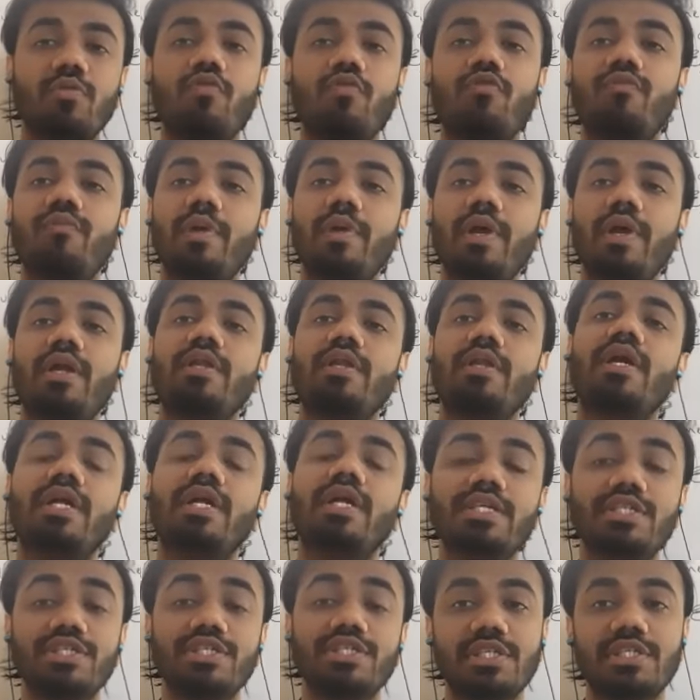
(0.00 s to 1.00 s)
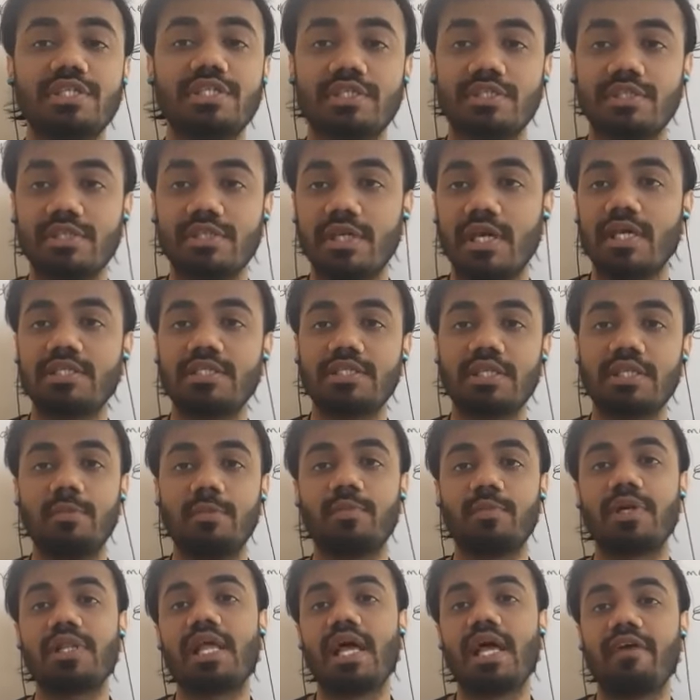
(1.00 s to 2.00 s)
movement, the digit
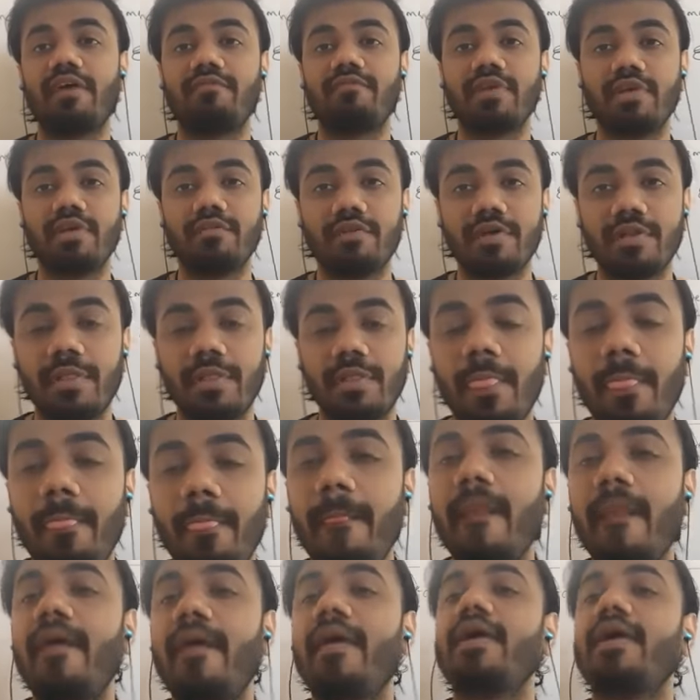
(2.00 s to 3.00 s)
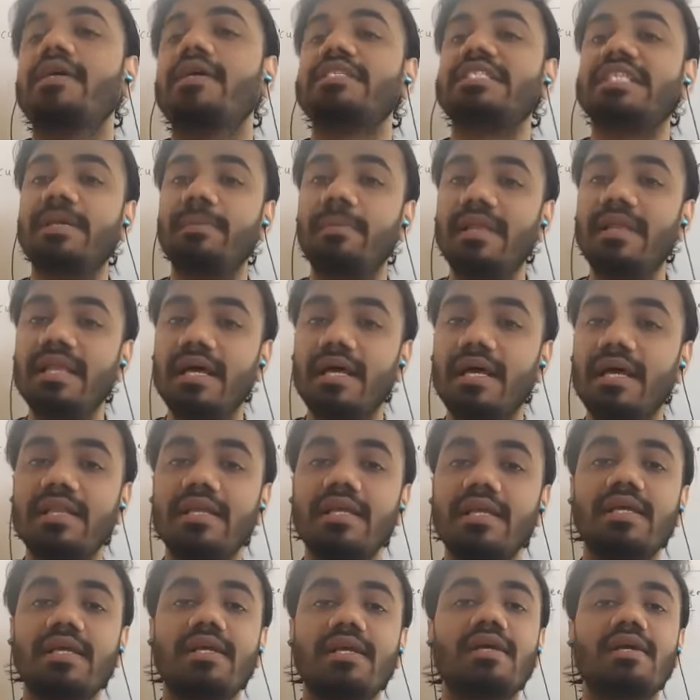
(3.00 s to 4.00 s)
example I have given.
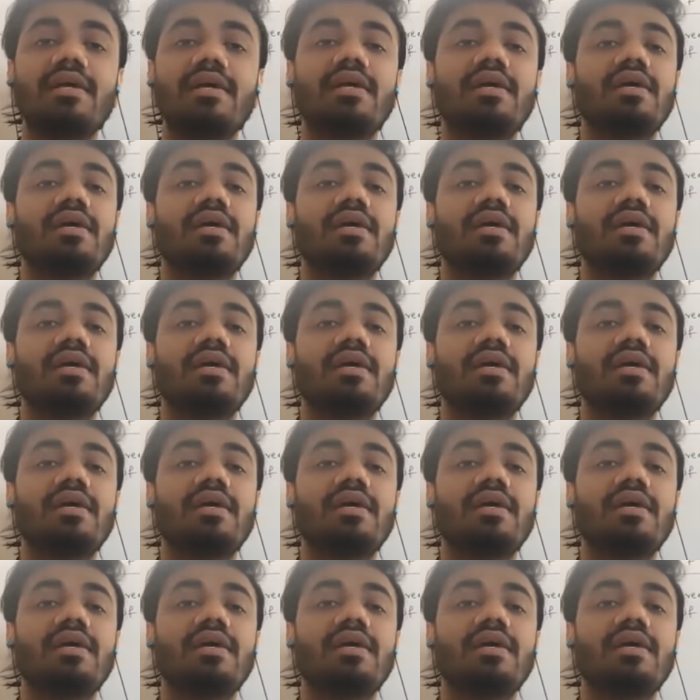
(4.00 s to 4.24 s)
Similarly,